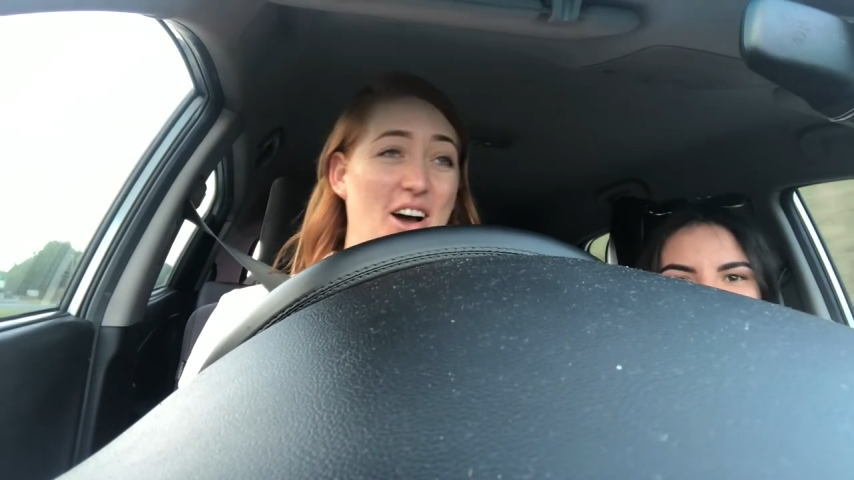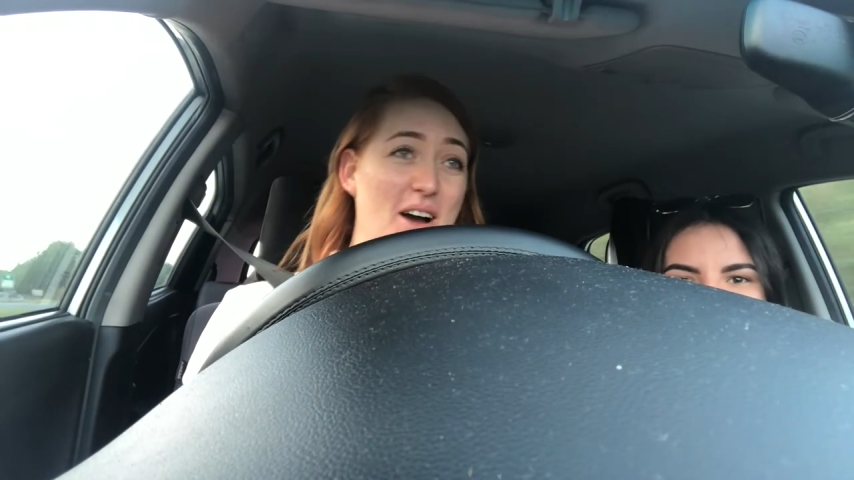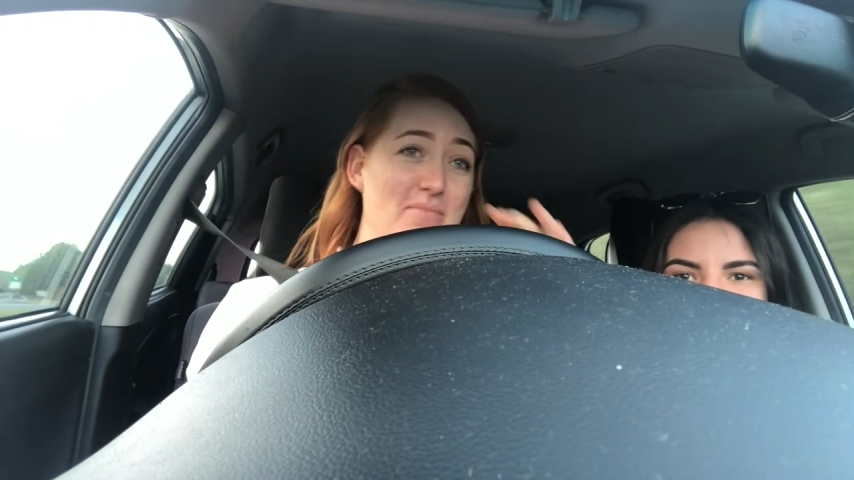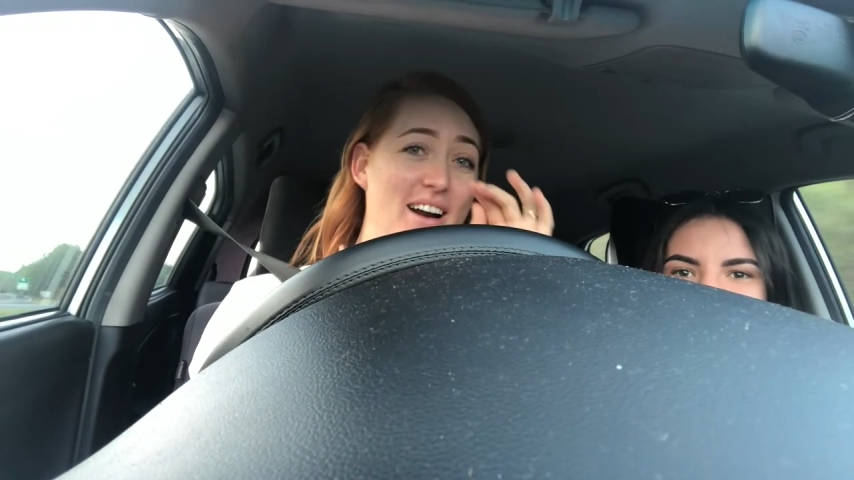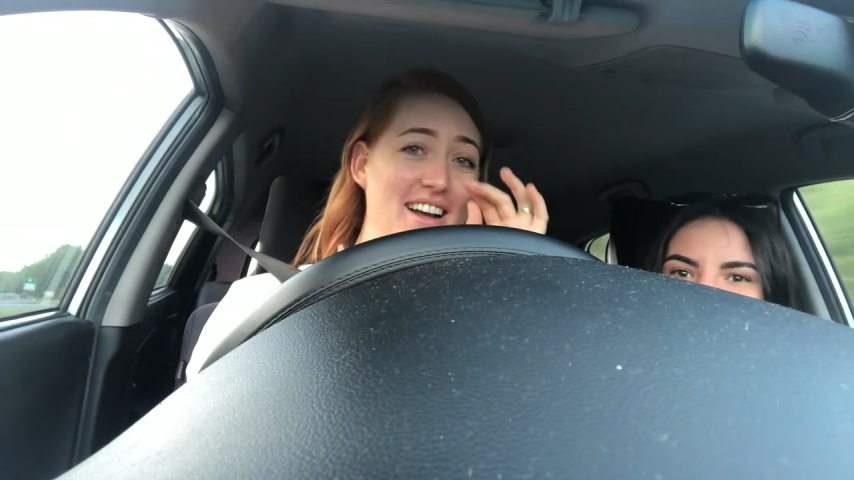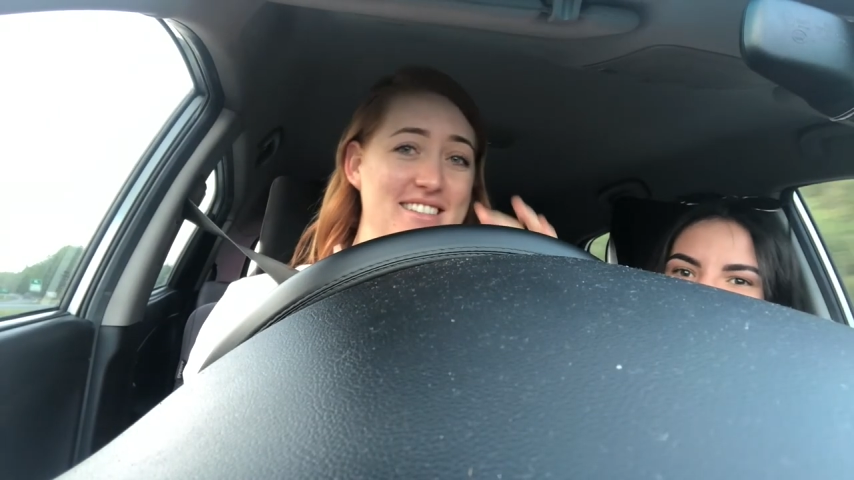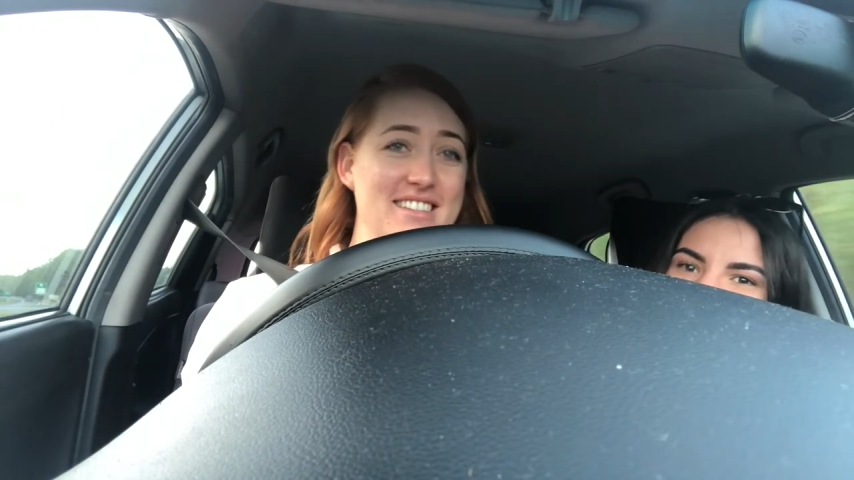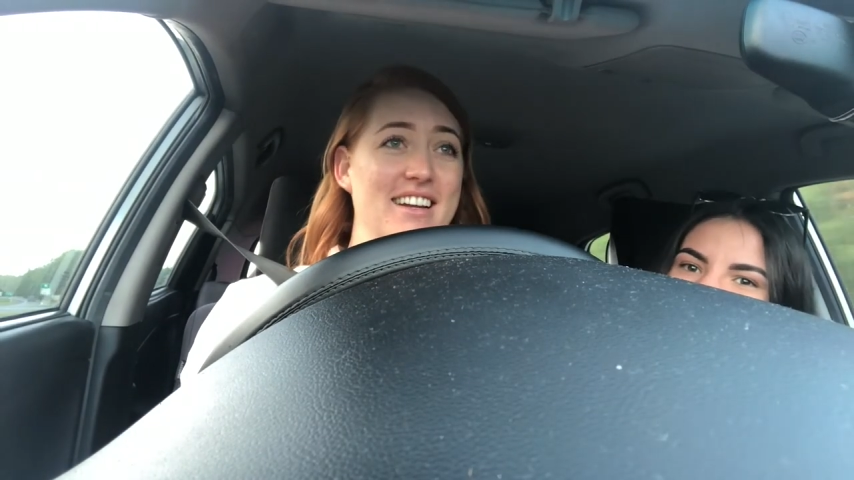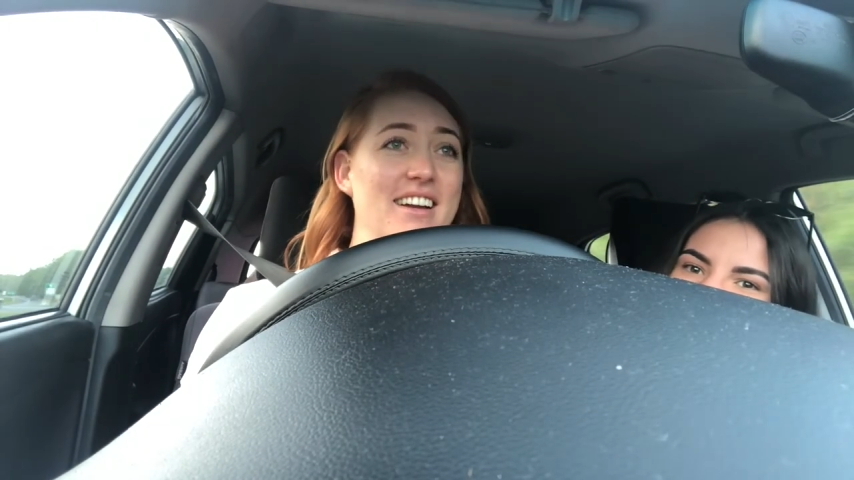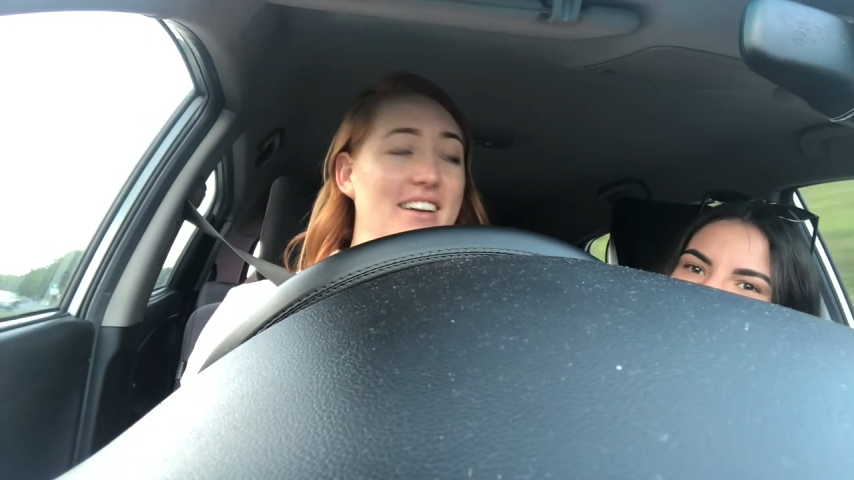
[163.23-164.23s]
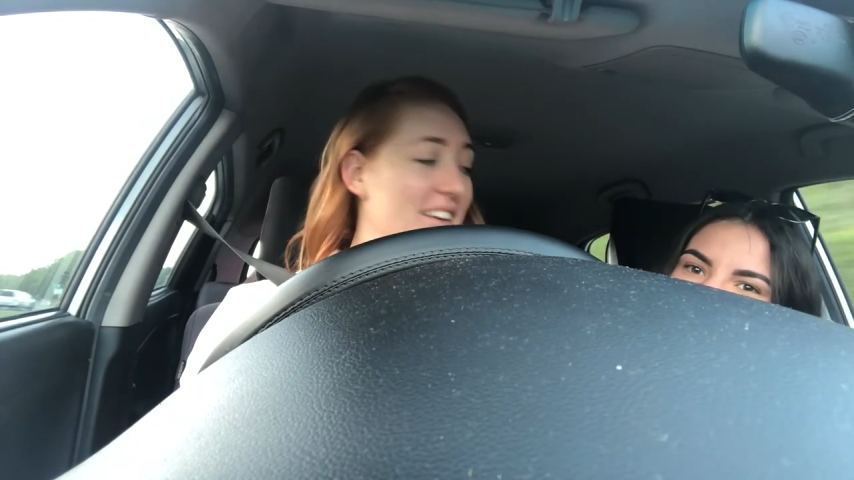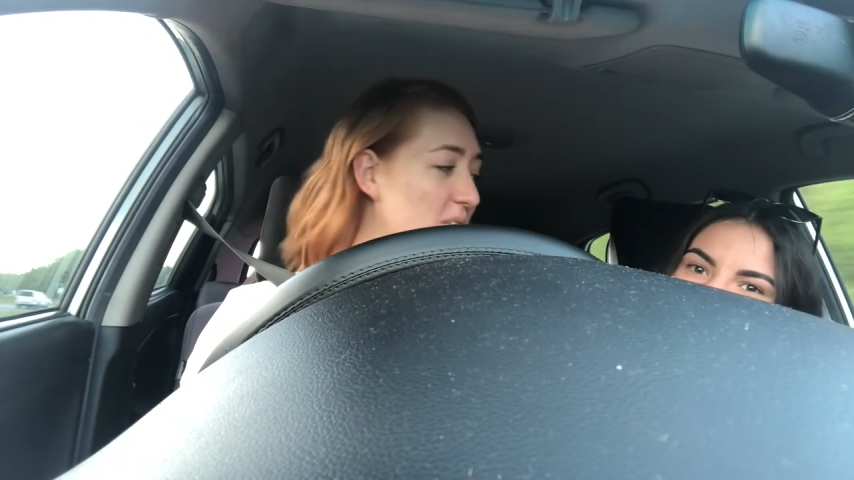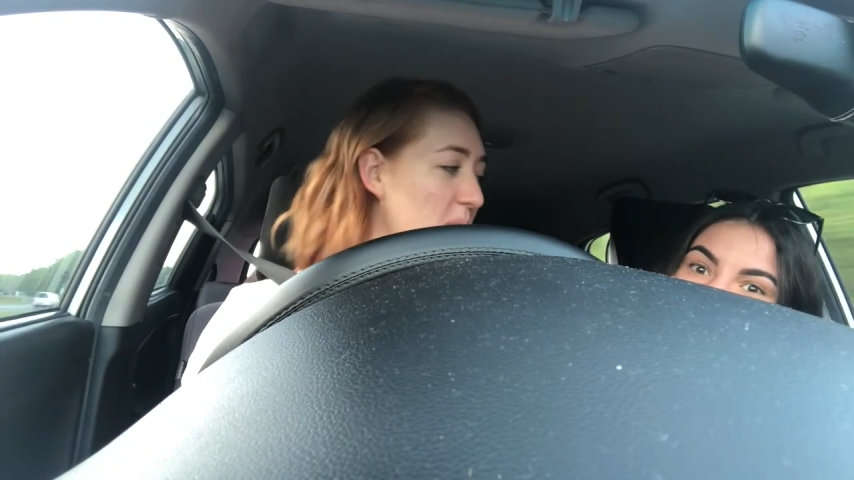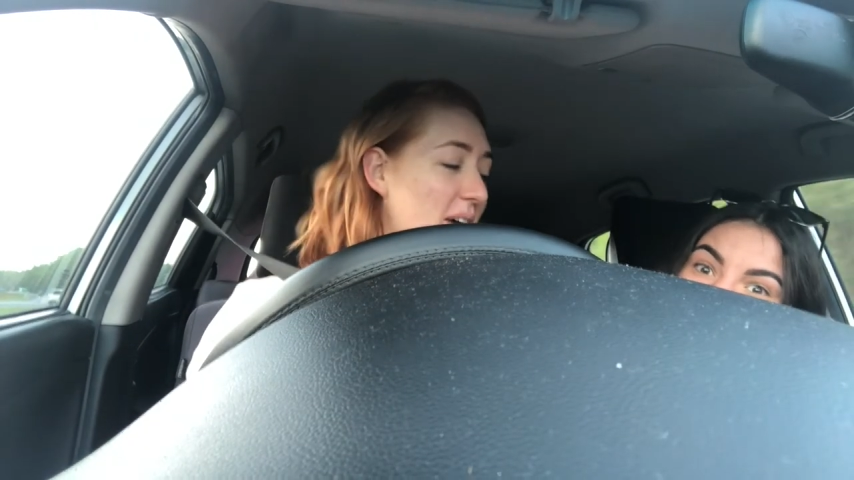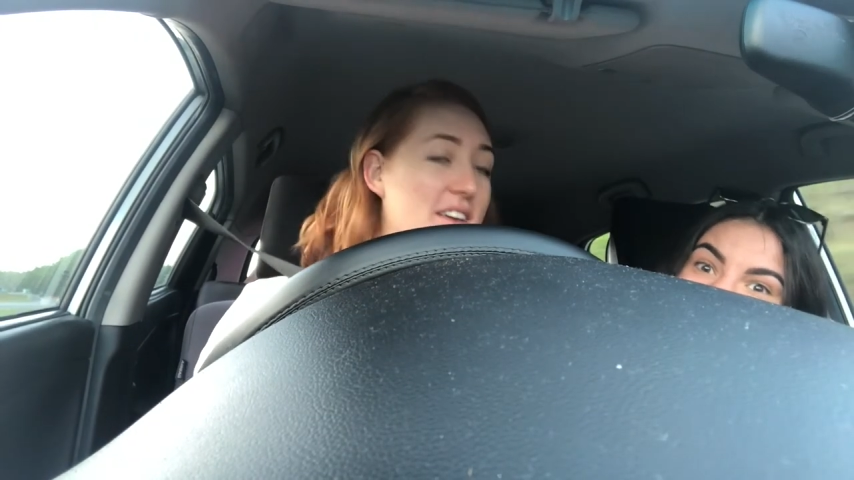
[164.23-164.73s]
your eyebrows.
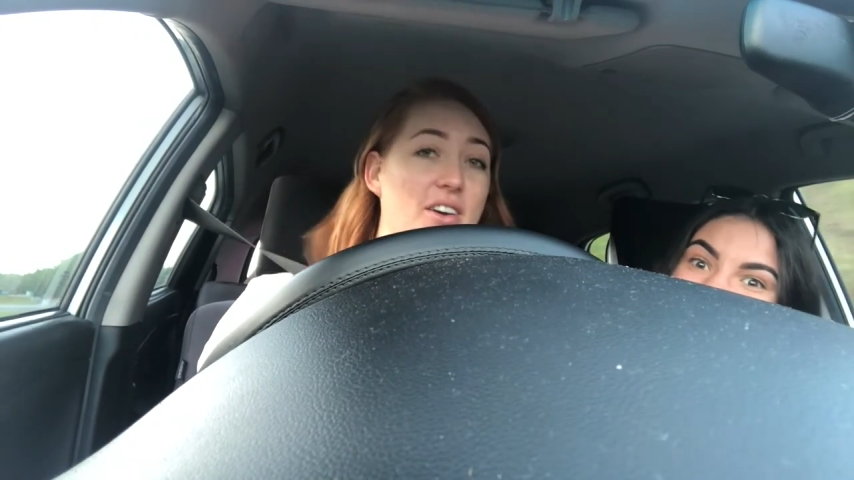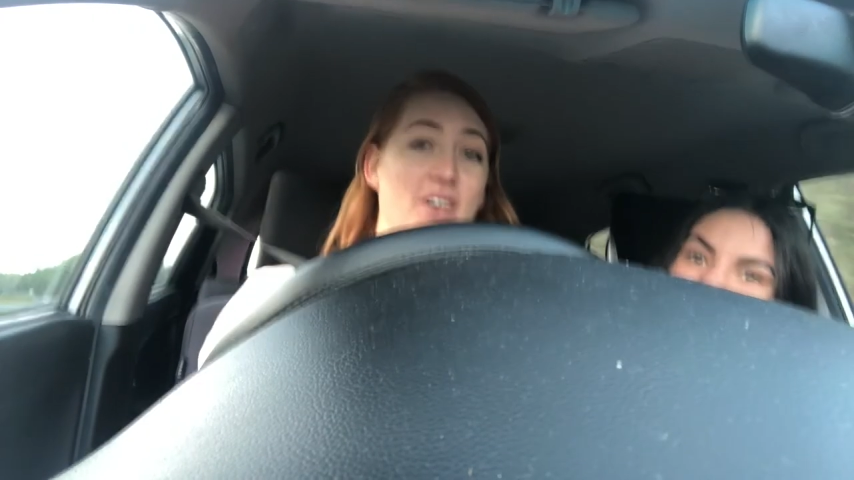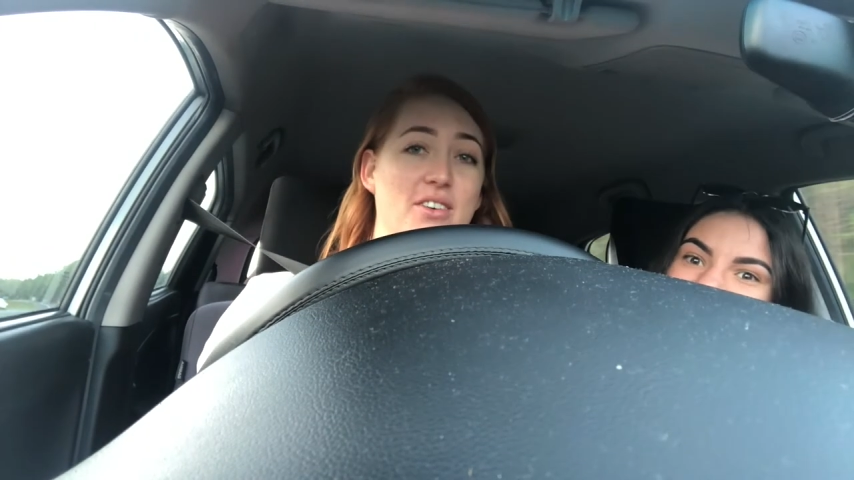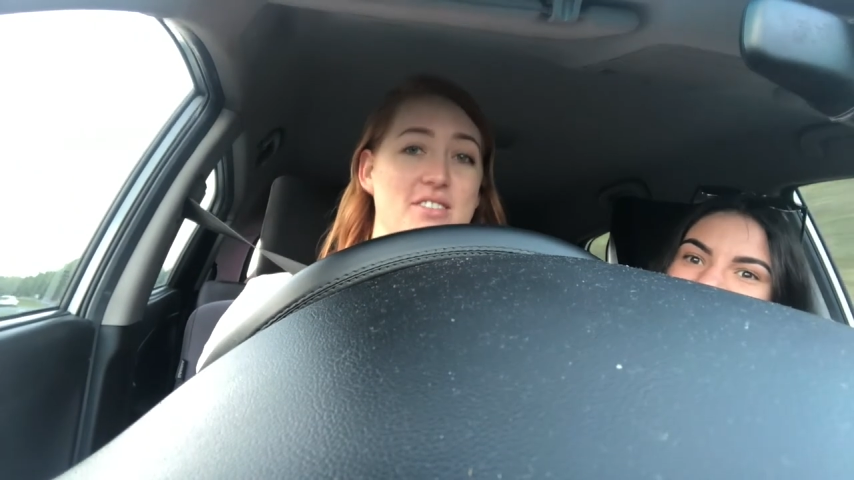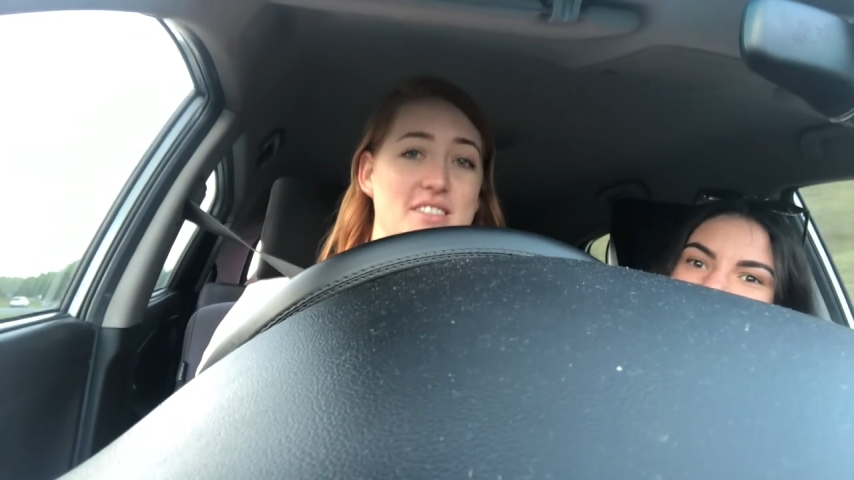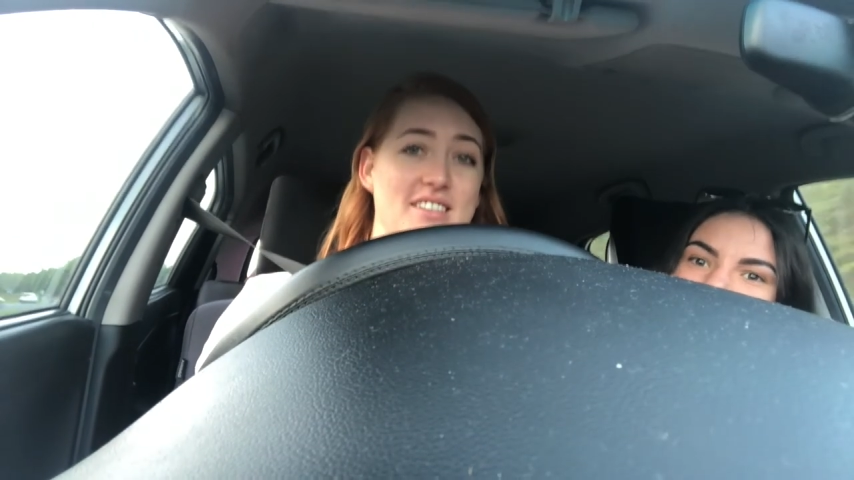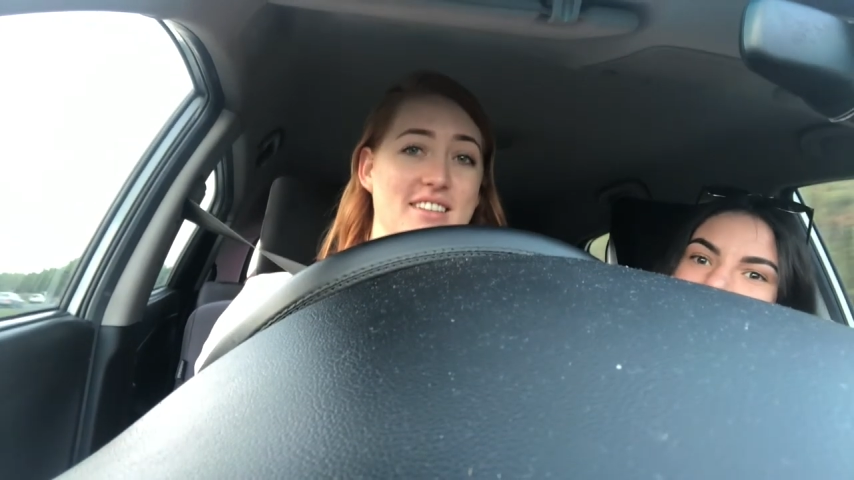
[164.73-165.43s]
What about your nose?